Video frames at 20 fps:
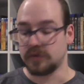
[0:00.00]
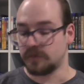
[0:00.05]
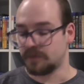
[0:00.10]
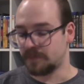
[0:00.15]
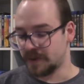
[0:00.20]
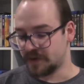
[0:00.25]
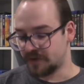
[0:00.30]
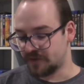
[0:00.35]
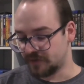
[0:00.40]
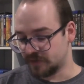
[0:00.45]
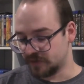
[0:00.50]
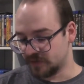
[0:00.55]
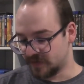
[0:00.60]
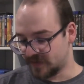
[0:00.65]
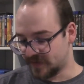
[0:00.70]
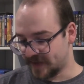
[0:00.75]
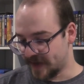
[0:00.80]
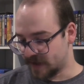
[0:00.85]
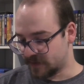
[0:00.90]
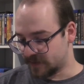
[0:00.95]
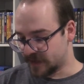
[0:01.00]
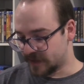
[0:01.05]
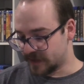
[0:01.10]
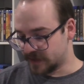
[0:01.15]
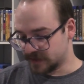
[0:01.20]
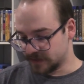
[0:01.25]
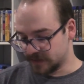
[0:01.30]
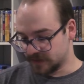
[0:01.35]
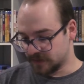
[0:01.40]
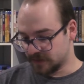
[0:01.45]
good picture, good sound kind
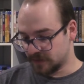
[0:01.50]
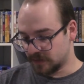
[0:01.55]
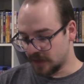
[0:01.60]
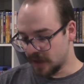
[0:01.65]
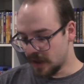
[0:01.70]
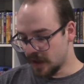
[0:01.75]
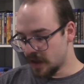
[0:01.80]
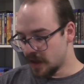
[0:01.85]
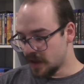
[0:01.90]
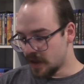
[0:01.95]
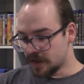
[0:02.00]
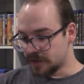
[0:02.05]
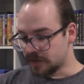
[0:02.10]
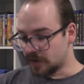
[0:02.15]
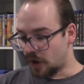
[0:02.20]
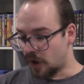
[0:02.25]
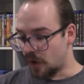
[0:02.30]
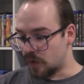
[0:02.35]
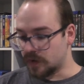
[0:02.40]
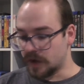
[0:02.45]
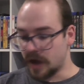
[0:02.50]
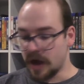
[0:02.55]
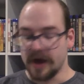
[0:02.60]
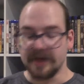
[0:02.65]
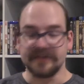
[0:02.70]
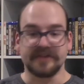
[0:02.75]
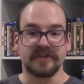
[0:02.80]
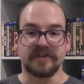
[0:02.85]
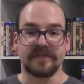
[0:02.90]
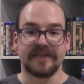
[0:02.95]
of deal. The whole
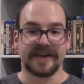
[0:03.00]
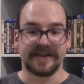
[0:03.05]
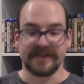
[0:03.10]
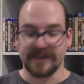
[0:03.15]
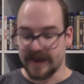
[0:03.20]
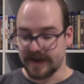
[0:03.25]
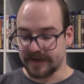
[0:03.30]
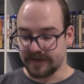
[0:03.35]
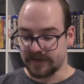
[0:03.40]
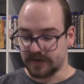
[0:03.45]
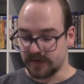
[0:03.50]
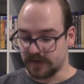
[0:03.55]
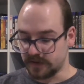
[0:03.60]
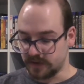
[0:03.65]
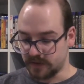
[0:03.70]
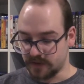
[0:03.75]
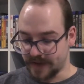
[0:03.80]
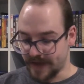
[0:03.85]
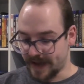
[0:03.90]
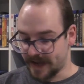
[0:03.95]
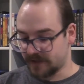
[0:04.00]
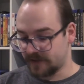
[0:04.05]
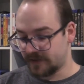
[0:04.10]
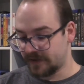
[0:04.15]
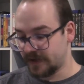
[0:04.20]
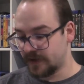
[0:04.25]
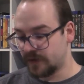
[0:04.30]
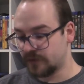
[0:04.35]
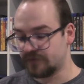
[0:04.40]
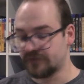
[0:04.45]
cast is fantastic. You got Anton
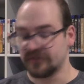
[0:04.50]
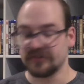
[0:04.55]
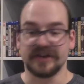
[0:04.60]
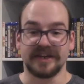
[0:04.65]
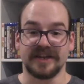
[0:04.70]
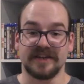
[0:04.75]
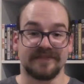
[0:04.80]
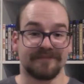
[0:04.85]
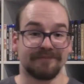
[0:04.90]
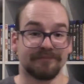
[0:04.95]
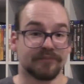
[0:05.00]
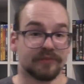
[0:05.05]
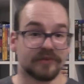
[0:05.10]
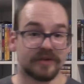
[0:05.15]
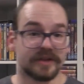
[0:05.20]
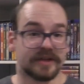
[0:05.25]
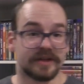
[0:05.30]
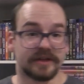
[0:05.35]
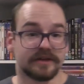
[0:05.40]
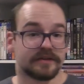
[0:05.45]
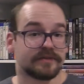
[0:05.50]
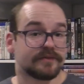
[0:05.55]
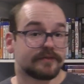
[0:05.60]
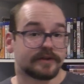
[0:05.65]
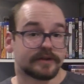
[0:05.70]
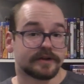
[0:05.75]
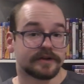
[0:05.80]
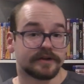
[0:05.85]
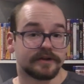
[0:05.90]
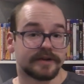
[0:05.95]
Yelchin, he's brilliant.
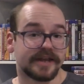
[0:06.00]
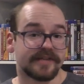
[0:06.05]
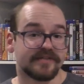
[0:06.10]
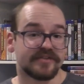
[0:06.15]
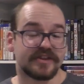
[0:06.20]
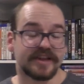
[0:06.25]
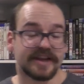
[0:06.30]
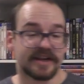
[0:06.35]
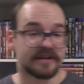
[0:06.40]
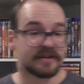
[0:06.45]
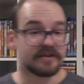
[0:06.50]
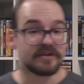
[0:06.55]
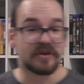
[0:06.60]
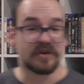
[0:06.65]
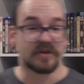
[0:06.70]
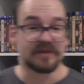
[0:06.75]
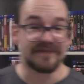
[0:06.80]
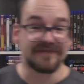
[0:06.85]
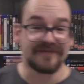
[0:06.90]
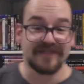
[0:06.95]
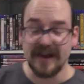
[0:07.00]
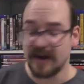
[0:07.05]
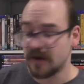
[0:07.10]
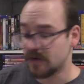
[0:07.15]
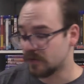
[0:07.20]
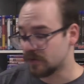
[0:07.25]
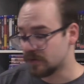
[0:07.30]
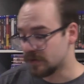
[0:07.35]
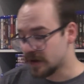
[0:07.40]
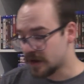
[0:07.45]
Fucking David Tennant, Colin
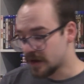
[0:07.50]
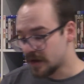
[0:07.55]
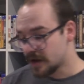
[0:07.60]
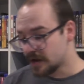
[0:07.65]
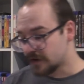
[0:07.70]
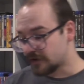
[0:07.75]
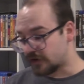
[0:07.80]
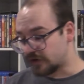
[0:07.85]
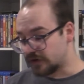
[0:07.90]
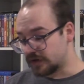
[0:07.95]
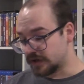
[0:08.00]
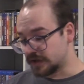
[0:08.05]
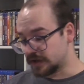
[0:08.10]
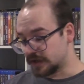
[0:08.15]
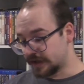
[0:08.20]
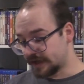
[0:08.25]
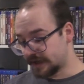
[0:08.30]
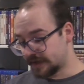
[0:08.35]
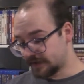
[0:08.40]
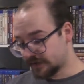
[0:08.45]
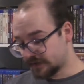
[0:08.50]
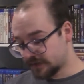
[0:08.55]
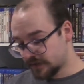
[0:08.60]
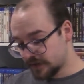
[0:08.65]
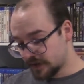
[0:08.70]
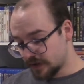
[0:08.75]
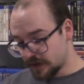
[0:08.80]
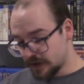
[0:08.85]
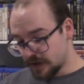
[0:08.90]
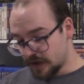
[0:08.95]
Farrell, Toni Collette.
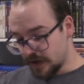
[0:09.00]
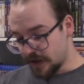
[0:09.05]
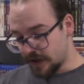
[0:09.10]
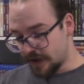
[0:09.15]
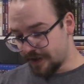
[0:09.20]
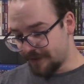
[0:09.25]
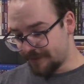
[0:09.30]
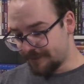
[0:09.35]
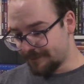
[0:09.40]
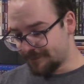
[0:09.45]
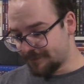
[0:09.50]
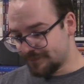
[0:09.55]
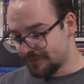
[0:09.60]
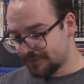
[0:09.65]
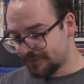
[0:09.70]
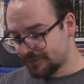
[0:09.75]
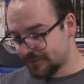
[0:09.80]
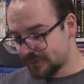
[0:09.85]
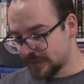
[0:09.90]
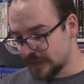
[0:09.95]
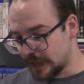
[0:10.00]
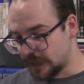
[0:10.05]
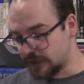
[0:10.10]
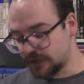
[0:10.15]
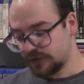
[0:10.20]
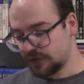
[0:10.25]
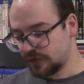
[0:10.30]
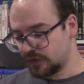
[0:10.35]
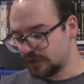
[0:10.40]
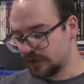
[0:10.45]
I
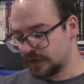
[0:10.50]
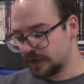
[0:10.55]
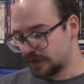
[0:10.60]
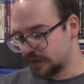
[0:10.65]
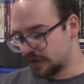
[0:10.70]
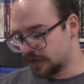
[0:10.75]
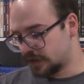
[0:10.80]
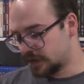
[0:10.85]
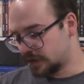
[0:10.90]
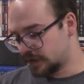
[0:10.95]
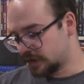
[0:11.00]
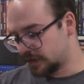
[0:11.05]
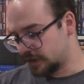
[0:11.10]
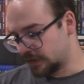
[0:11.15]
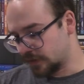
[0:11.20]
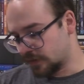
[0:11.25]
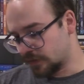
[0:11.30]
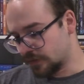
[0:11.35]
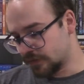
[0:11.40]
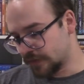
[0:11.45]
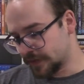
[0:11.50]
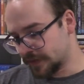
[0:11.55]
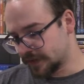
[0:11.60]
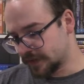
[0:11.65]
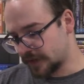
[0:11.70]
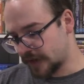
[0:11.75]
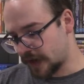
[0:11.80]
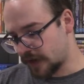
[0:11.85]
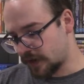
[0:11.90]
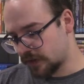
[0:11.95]
don't know who the girlfriend's
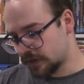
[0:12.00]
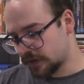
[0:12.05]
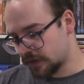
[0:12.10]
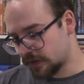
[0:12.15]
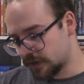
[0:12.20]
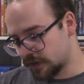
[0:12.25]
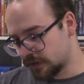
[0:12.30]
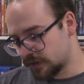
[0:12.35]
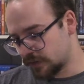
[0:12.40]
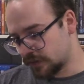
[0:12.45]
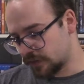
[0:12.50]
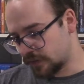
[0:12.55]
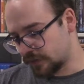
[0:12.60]
character, I don't know